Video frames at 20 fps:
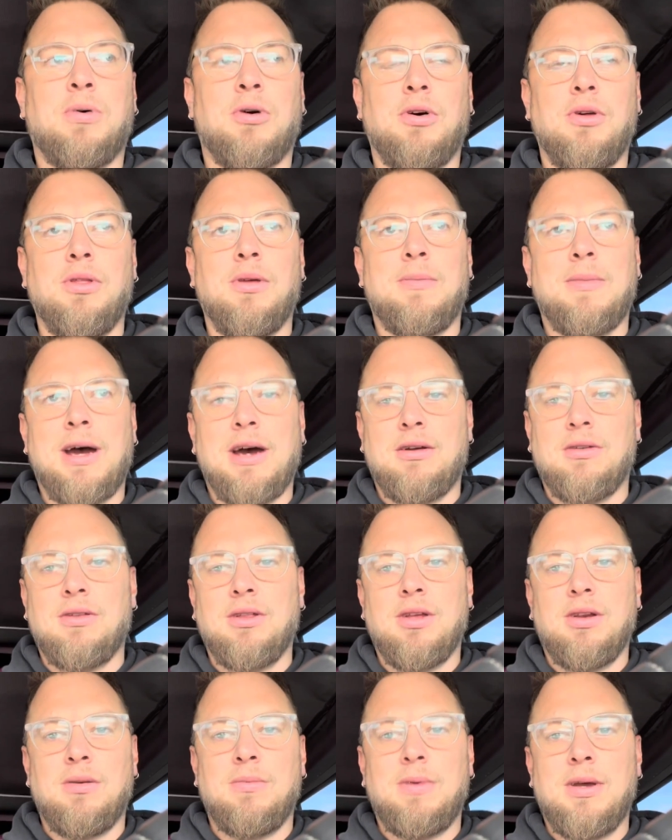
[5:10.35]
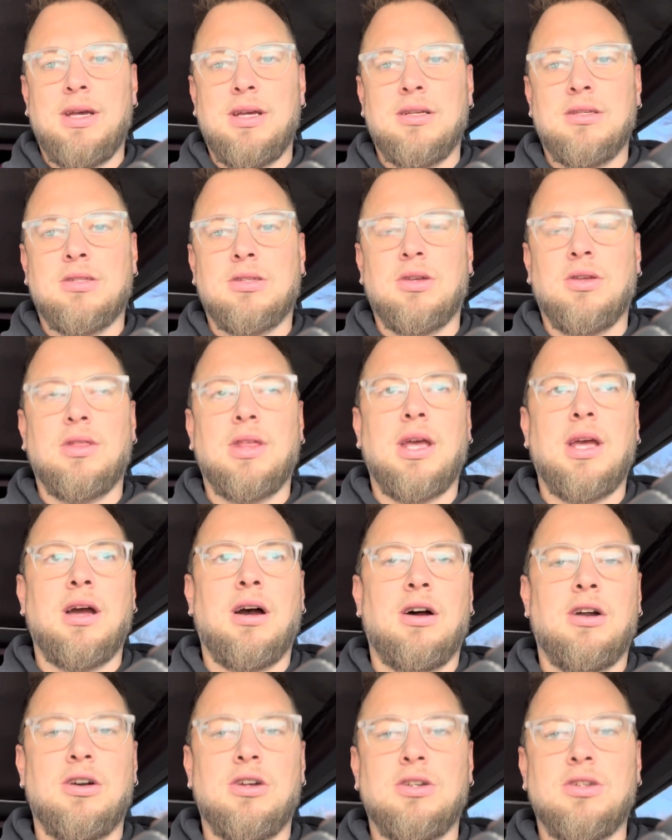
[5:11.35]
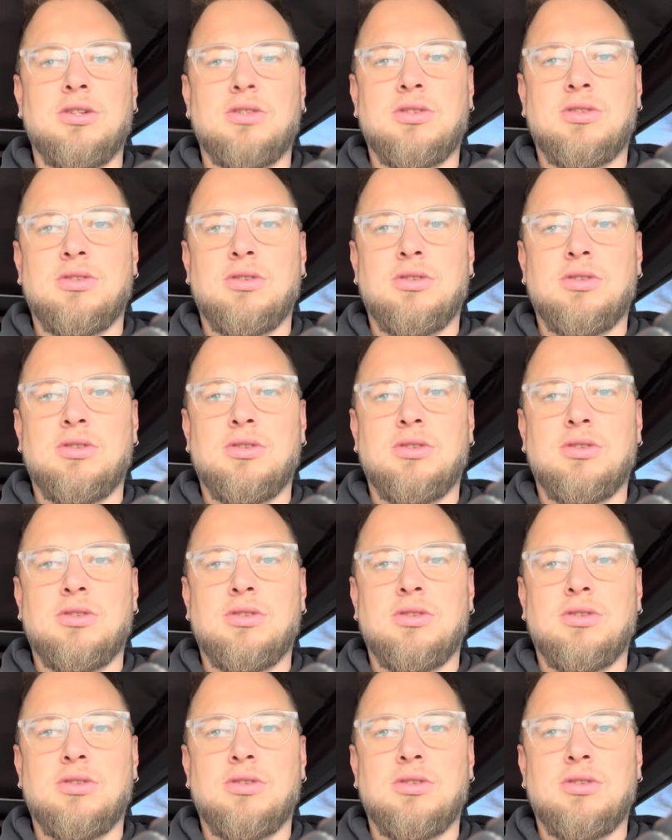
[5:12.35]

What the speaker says: pull them out a little bit, so they aren't